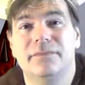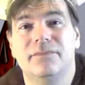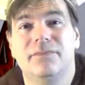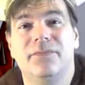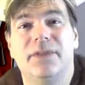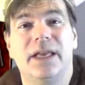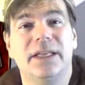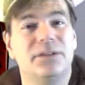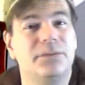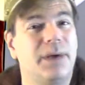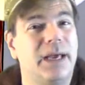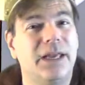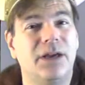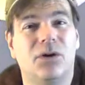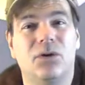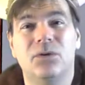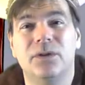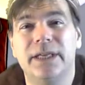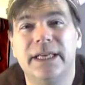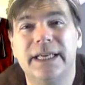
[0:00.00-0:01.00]
That's why you
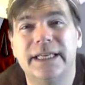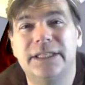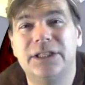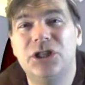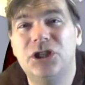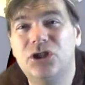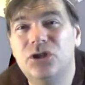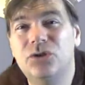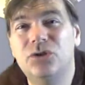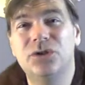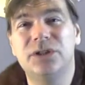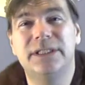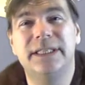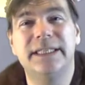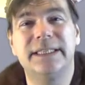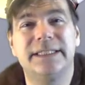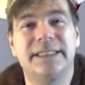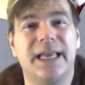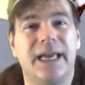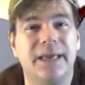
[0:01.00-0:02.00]
only get to use
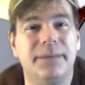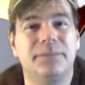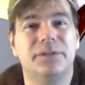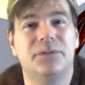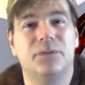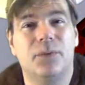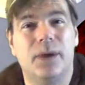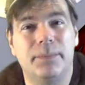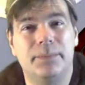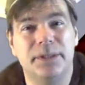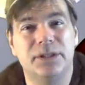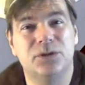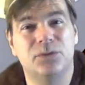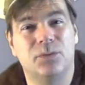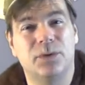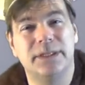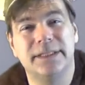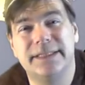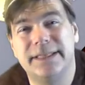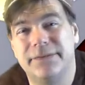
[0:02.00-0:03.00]
these types of weapons
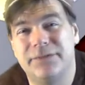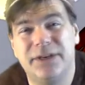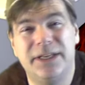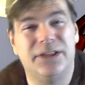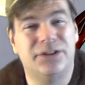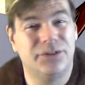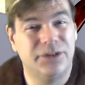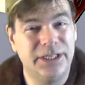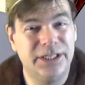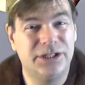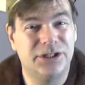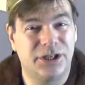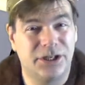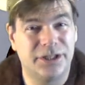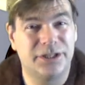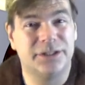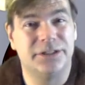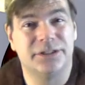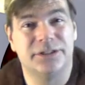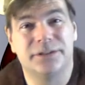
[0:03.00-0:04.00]
once every three
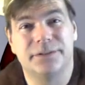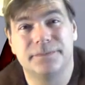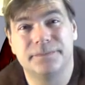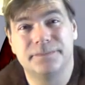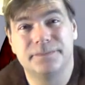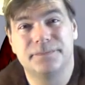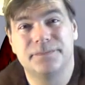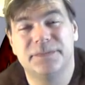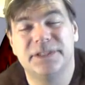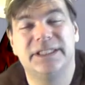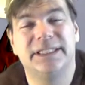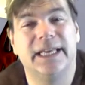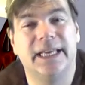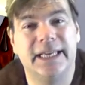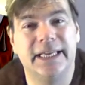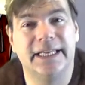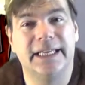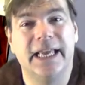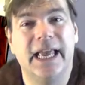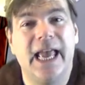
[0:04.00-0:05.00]
turns.
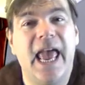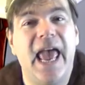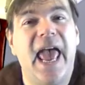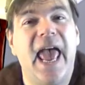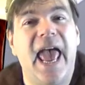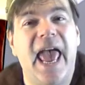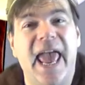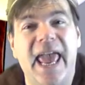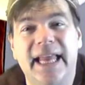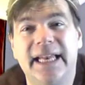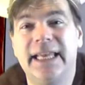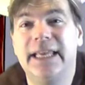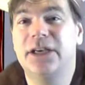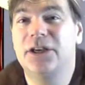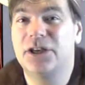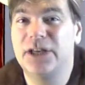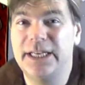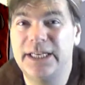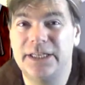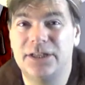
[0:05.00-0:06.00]
Second, any
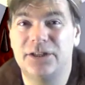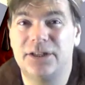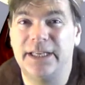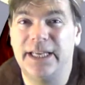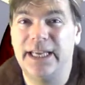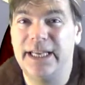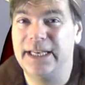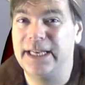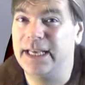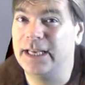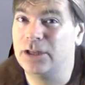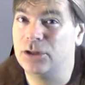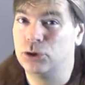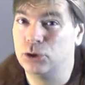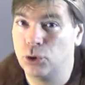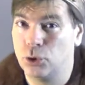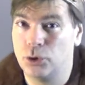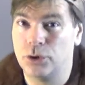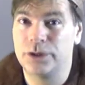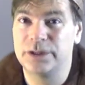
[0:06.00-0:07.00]
critical hit
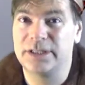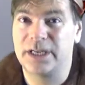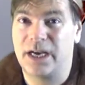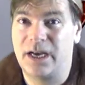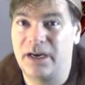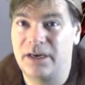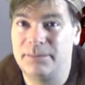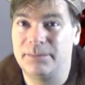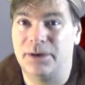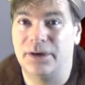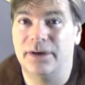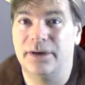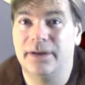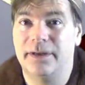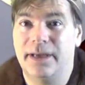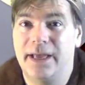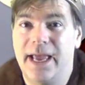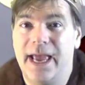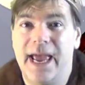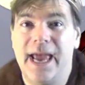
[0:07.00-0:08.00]
ignores armor,
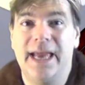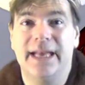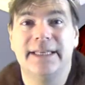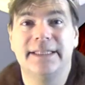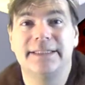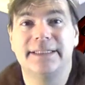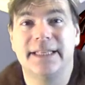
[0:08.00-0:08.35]
and it's